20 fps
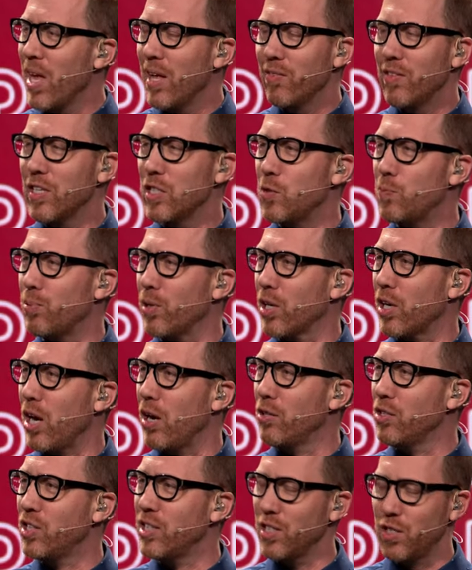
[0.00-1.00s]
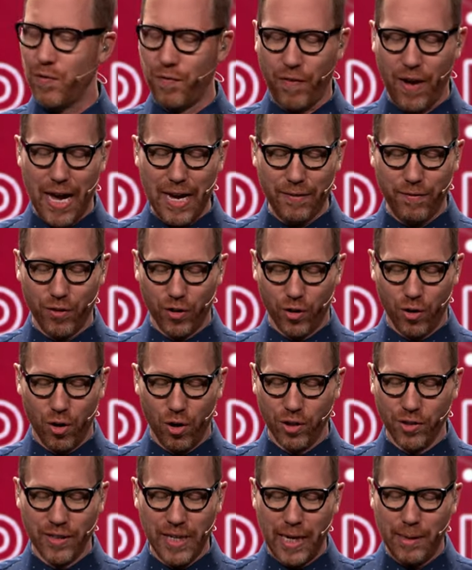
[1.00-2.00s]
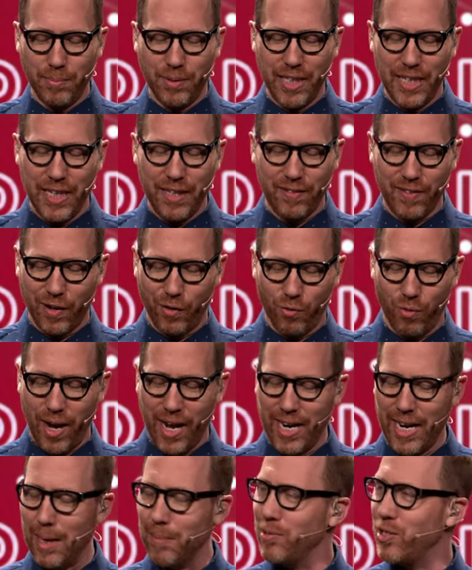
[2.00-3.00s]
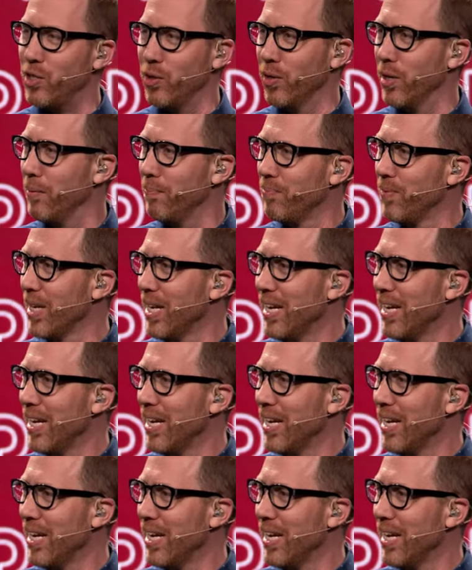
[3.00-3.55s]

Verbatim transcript: this precocious five year old named Ethan ran up to him,